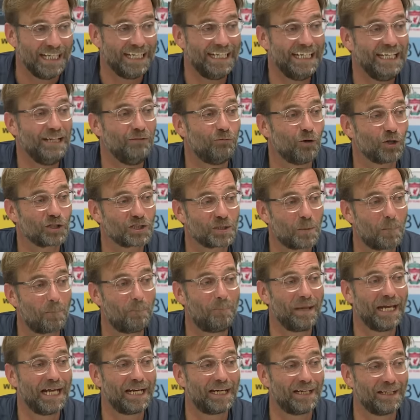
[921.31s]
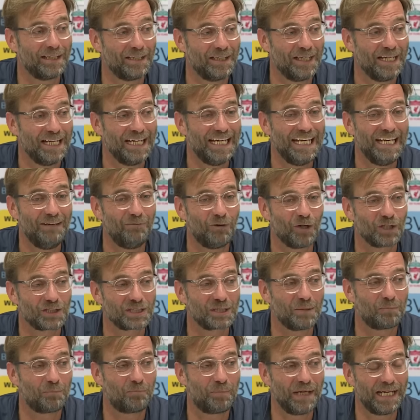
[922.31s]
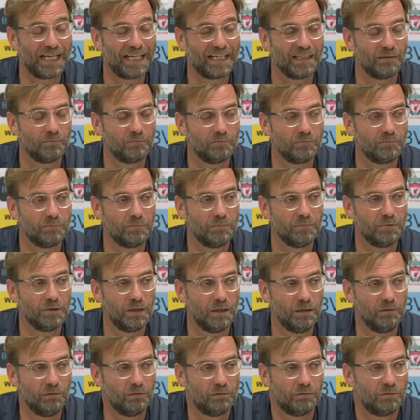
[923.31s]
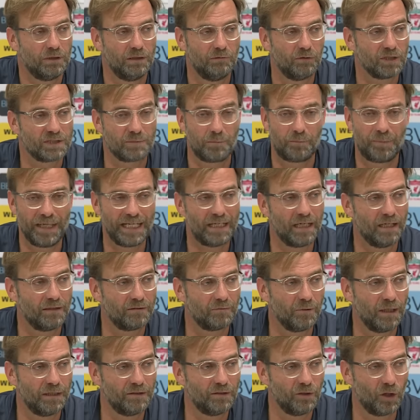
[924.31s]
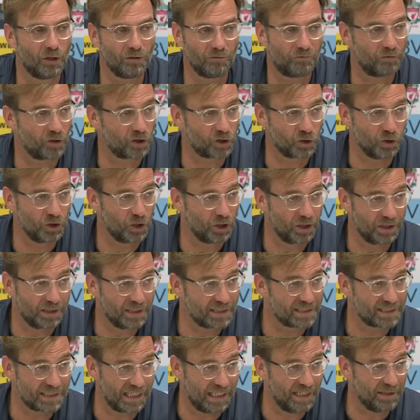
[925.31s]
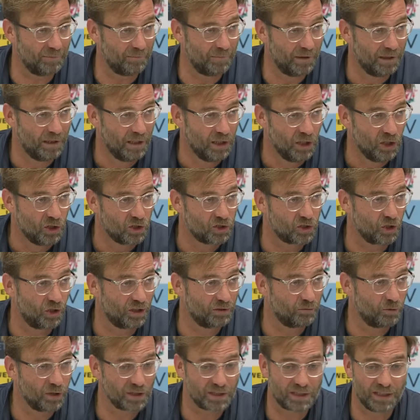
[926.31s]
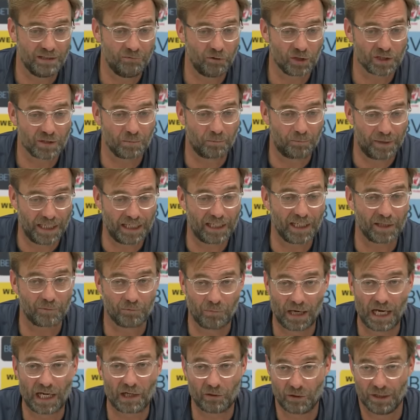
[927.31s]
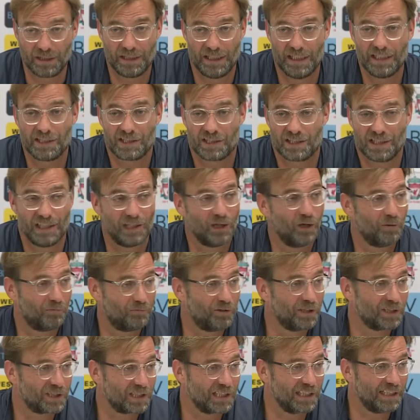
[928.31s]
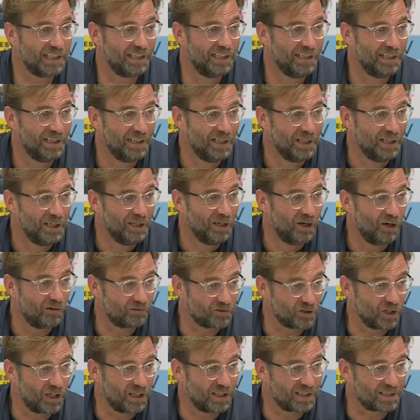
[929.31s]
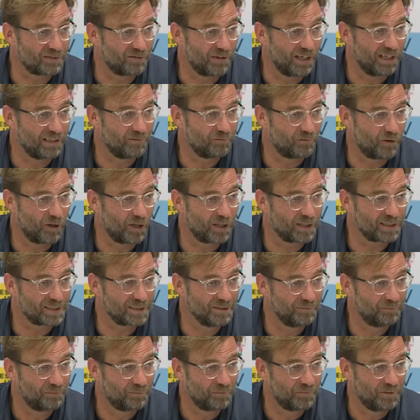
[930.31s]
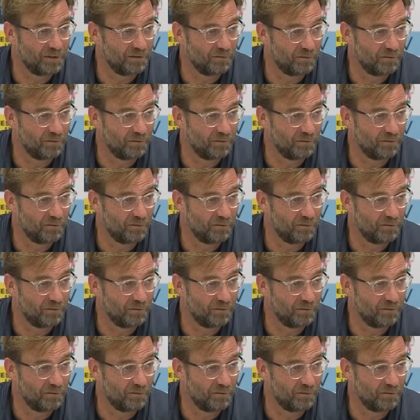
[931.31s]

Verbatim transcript: He was a big. He was a big. No, he was big. Not for sure not this time. So it was. He was a big admirer and is still obviously of Sir Alex Ferguson.